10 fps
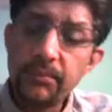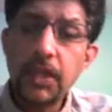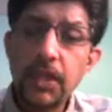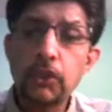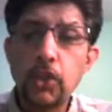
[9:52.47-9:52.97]

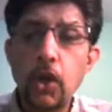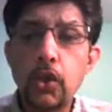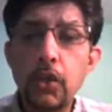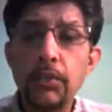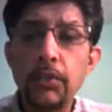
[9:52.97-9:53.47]
it was all
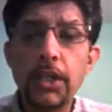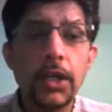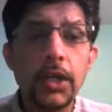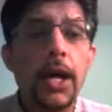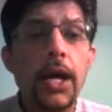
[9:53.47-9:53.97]
over.
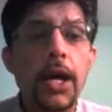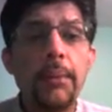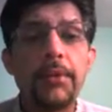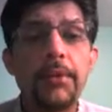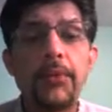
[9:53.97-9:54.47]

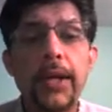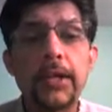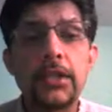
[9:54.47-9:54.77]
In fact,